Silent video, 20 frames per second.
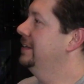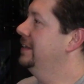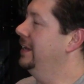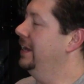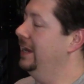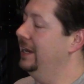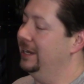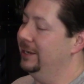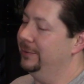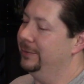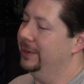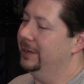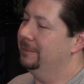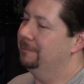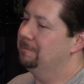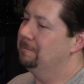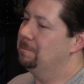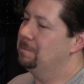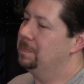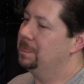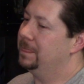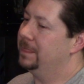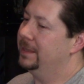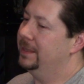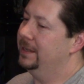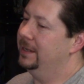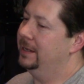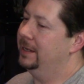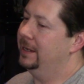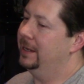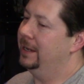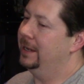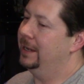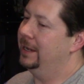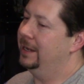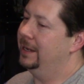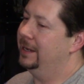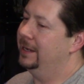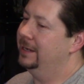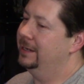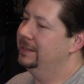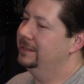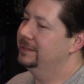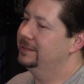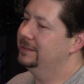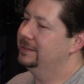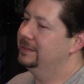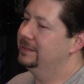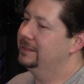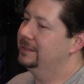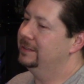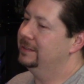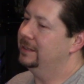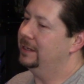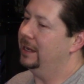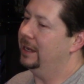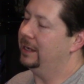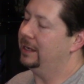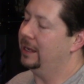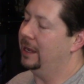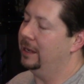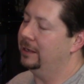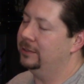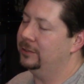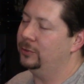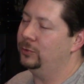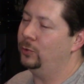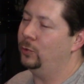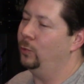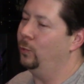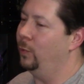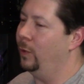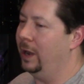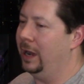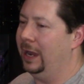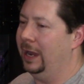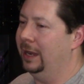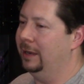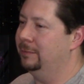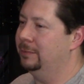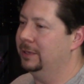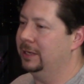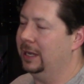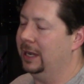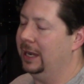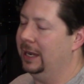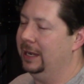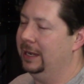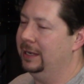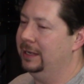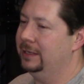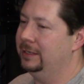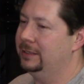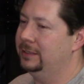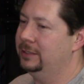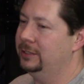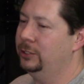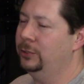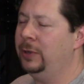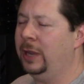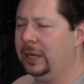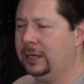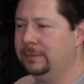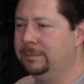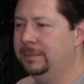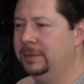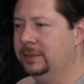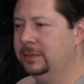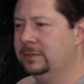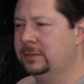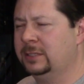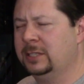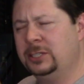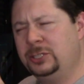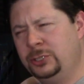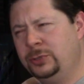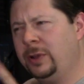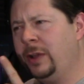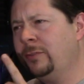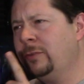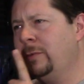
Anyway, I don't know why, but you had a beer. Did you have